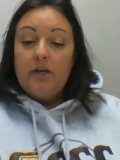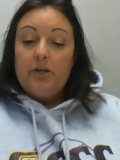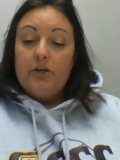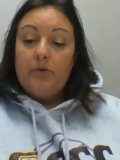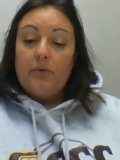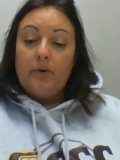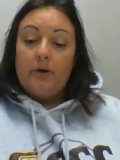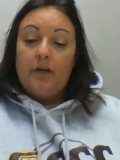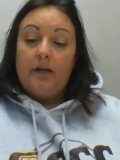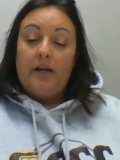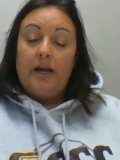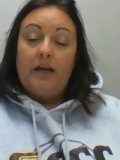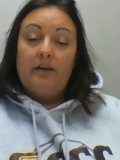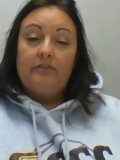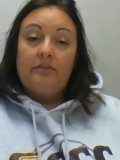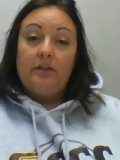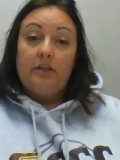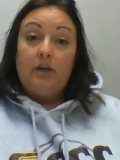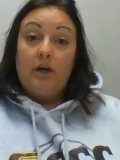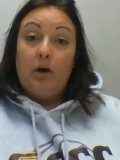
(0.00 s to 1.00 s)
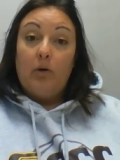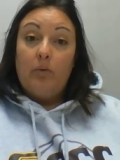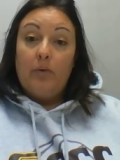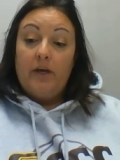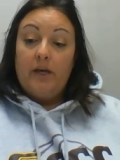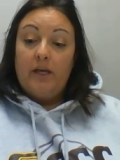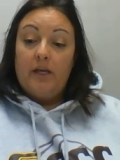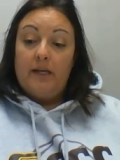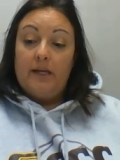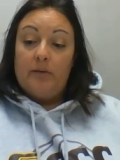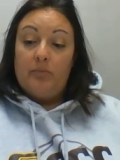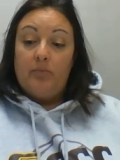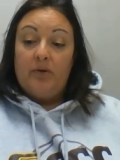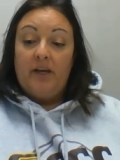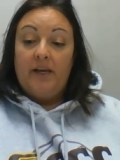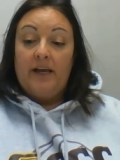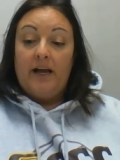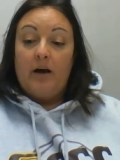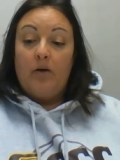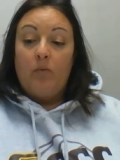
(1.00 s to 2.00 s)
you're going to have to go in and
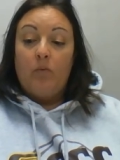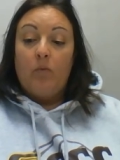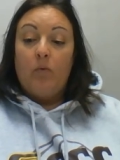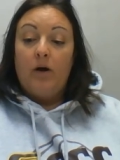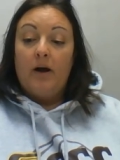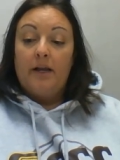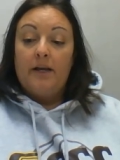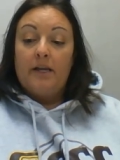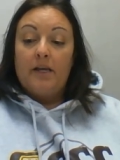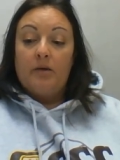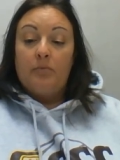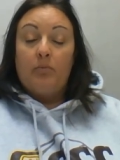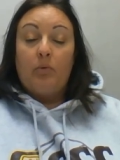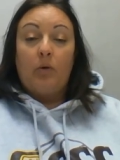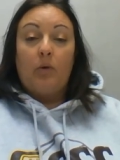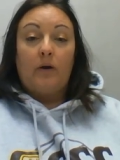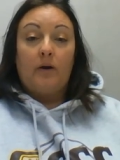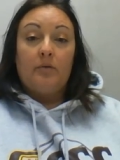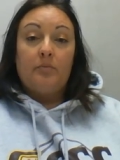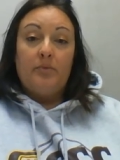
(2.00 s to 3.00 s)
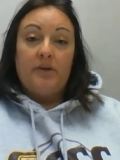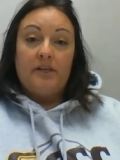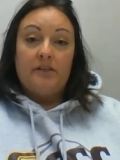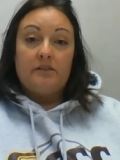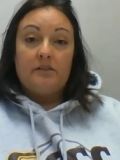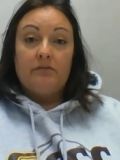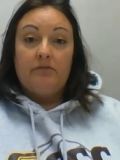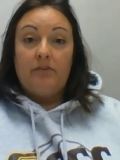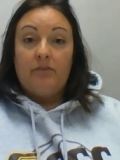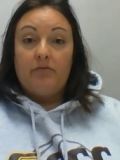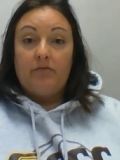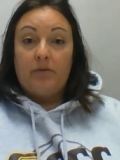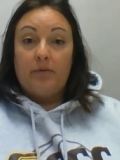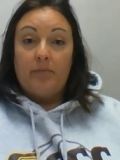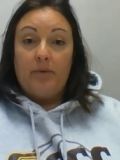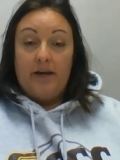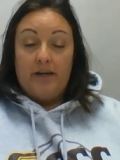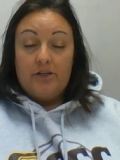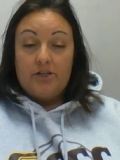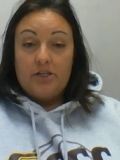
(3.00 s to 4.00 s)
pick out one important piece of
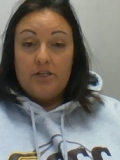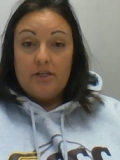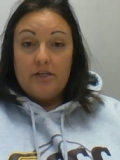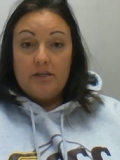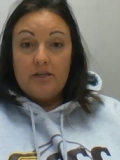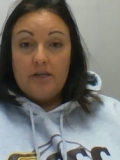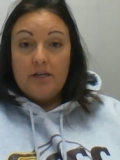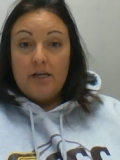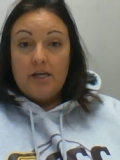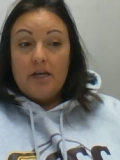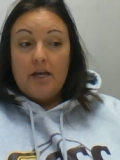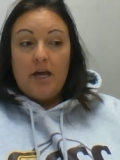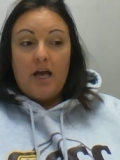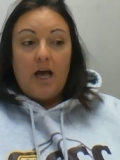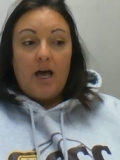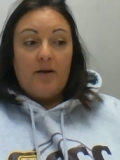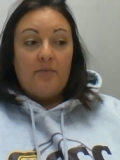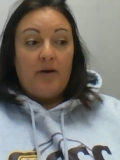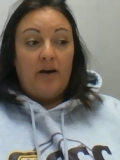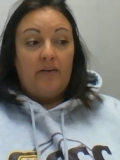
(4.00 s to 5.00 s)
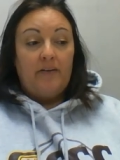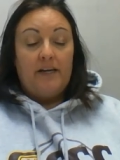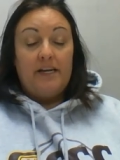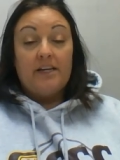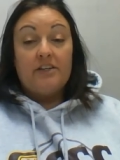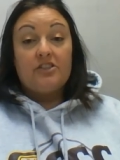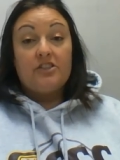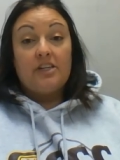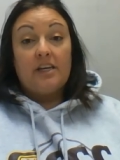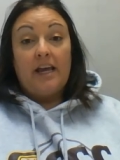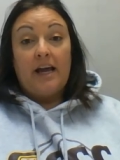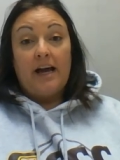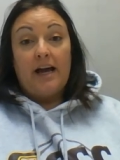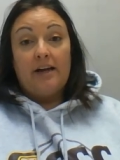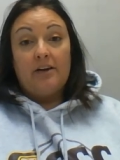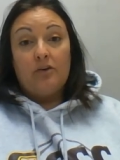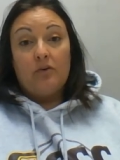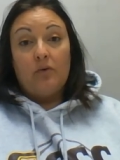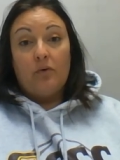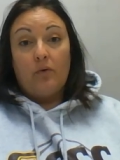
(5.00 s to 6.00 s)
information about each
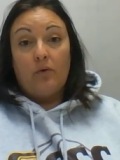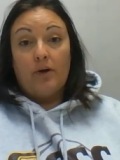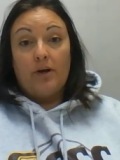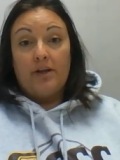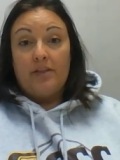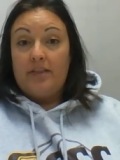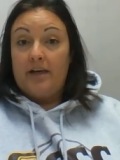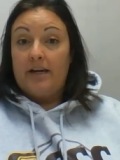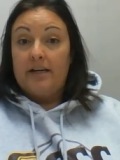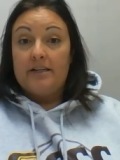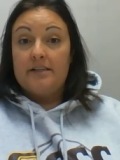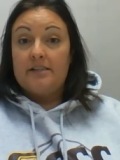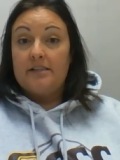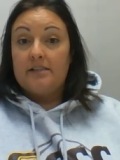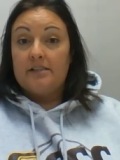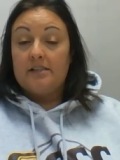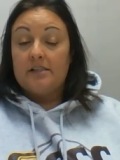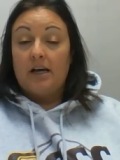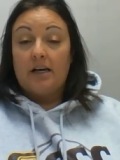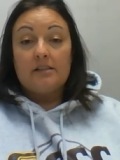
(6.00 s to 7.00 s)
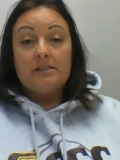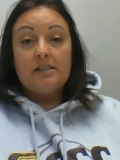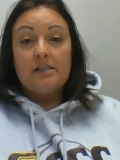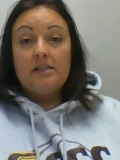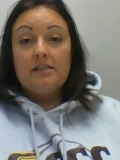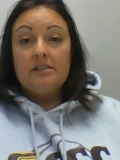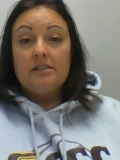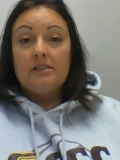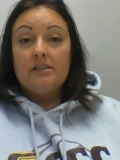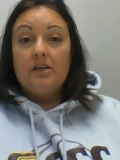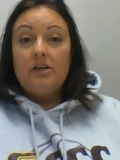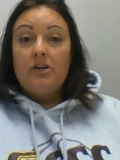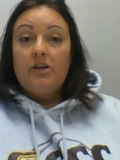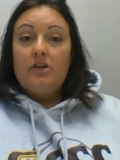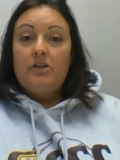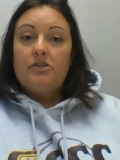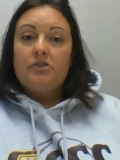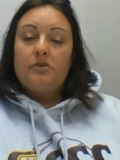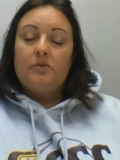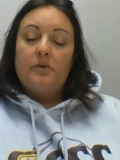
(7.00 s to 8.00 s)
category that it discusses.
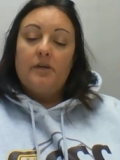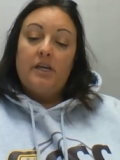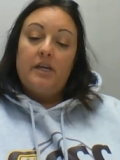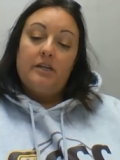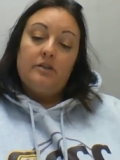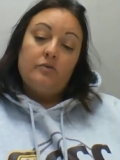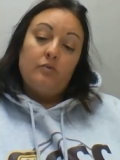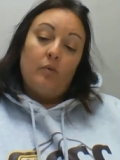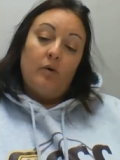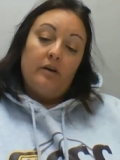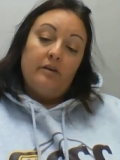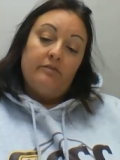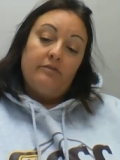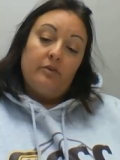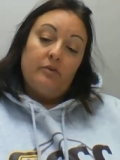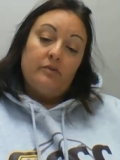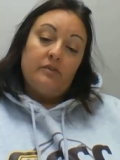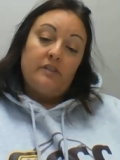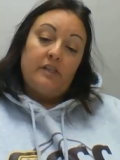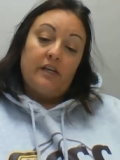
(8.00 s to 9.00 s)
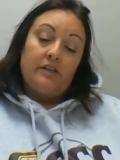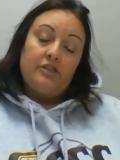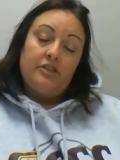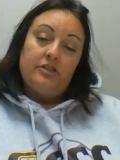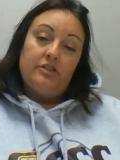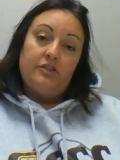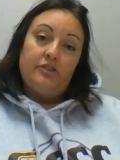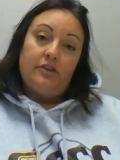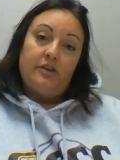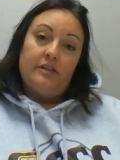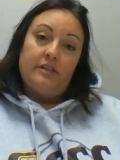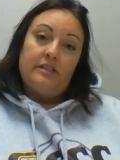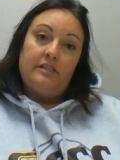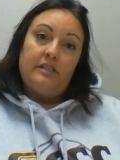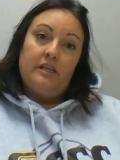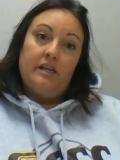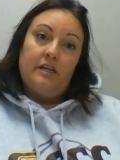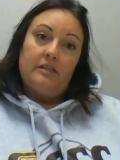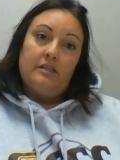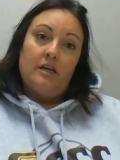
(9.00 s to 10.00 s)
So in each one of those sections, you're going to
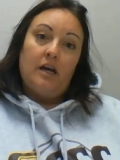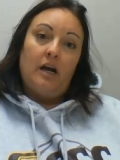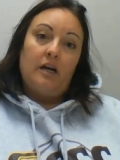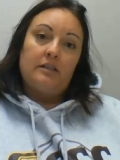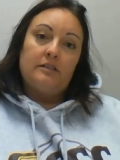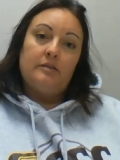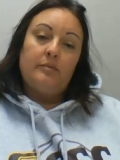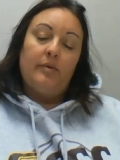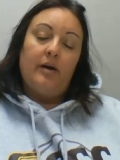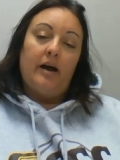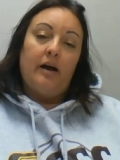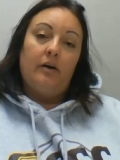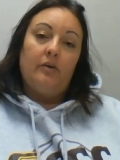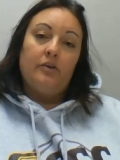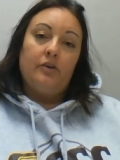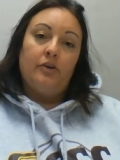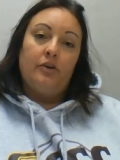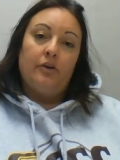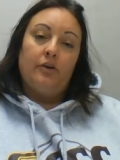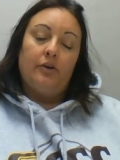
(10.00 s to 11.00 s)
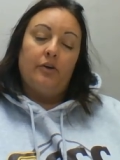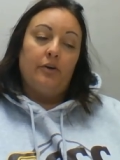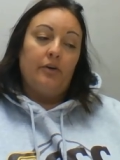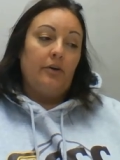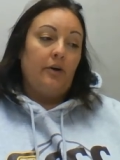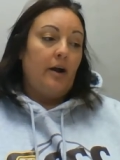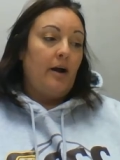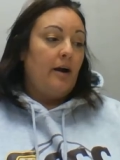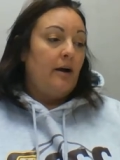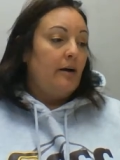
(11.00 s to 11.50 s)
see it talks about your